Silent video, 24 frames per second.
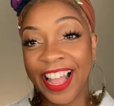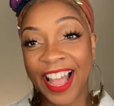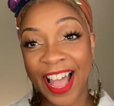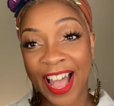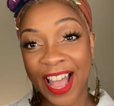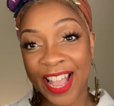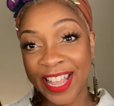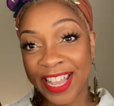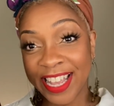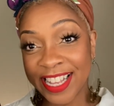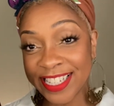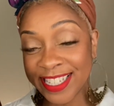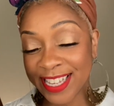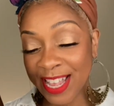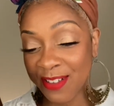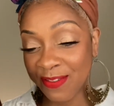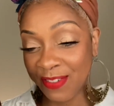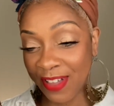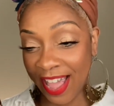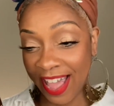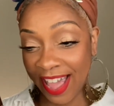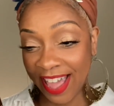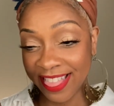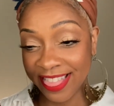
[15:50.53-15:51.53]
I guess I've
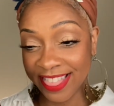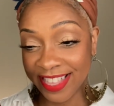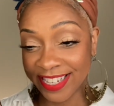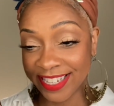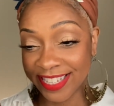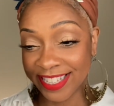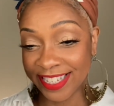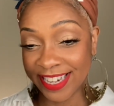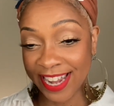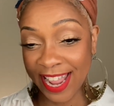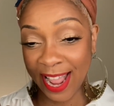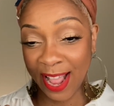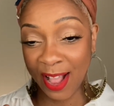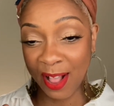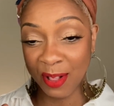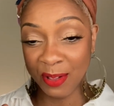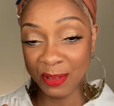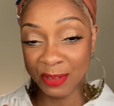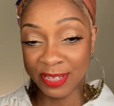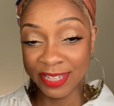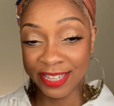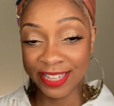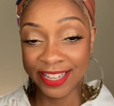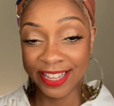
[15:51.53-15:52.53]
had this now
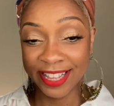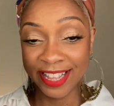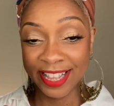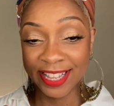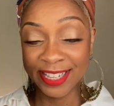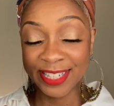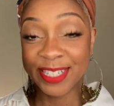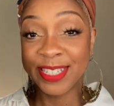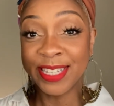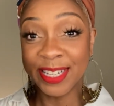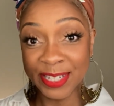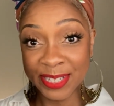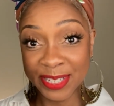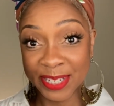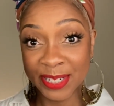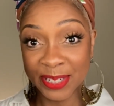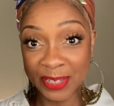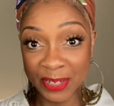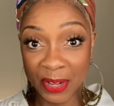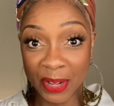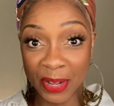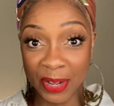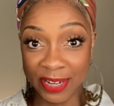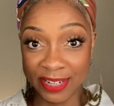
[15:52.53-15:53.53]
since it
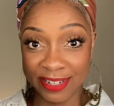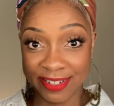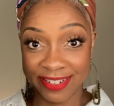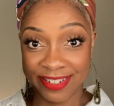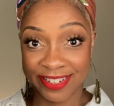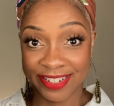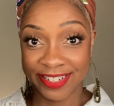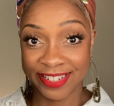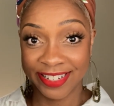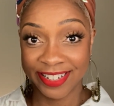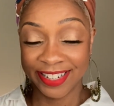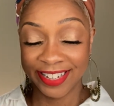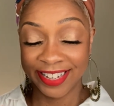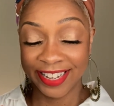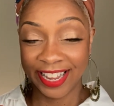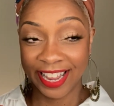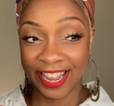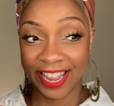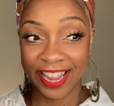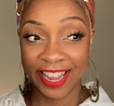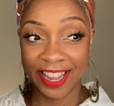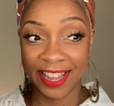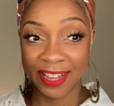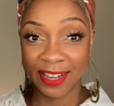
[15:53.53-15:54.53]
launched.
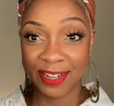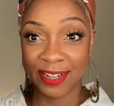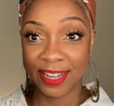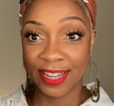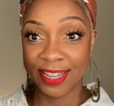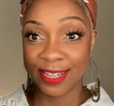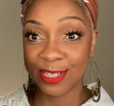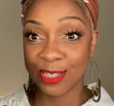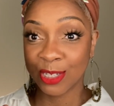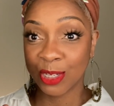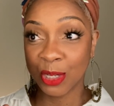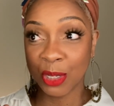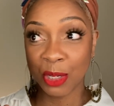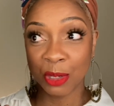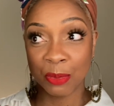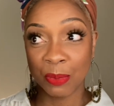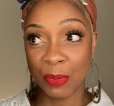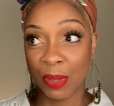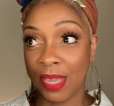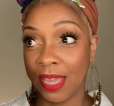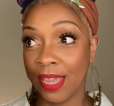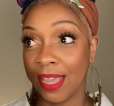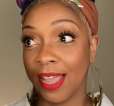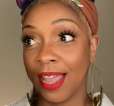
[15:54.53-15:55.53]
And it took
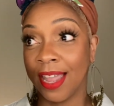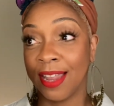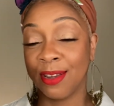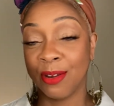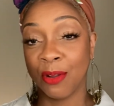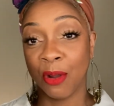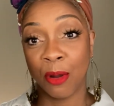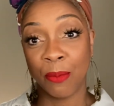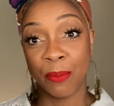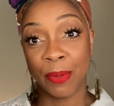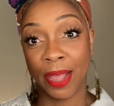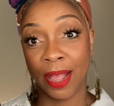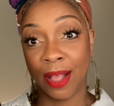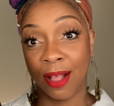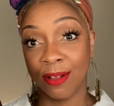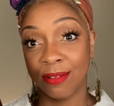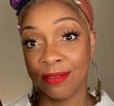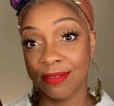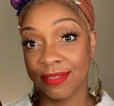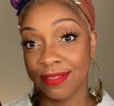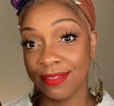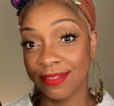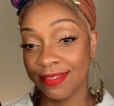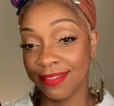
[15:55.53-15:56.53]
me, I know about
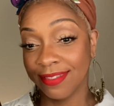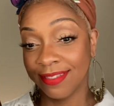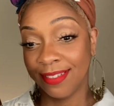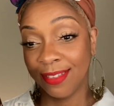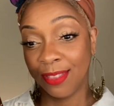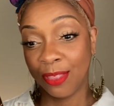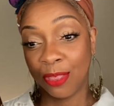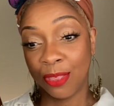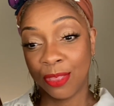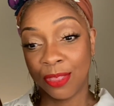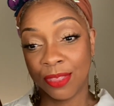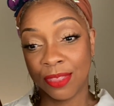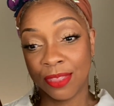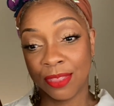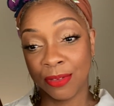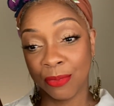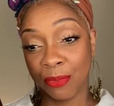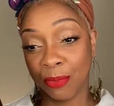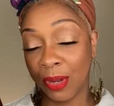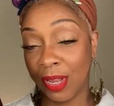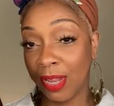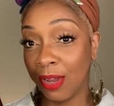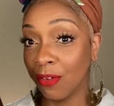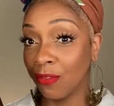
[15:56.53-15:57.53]

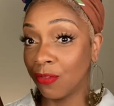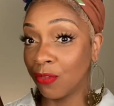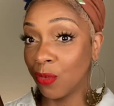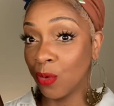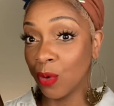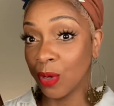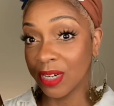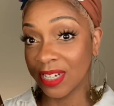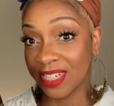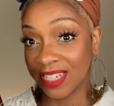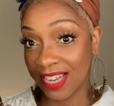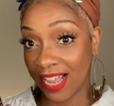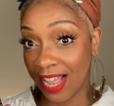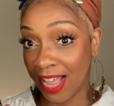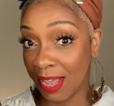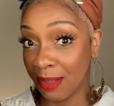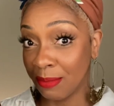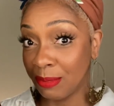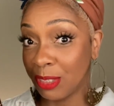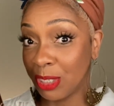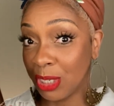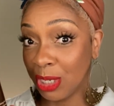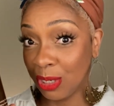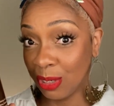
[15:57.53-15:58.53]
three or four
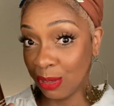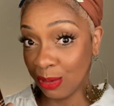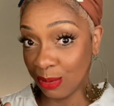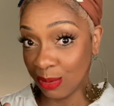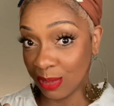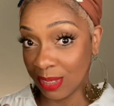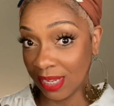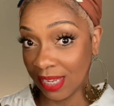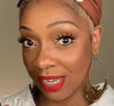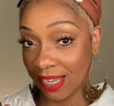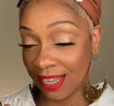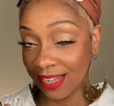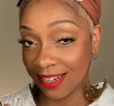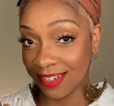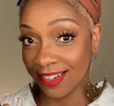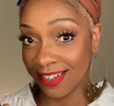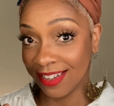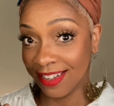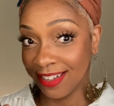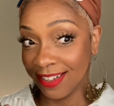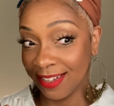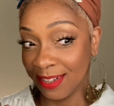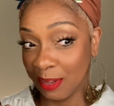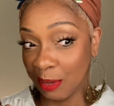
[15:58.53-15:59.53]
times using it
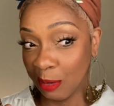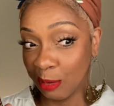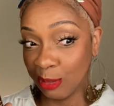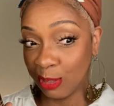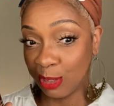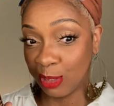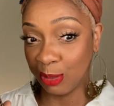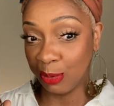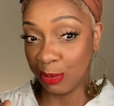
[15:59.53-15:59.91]
to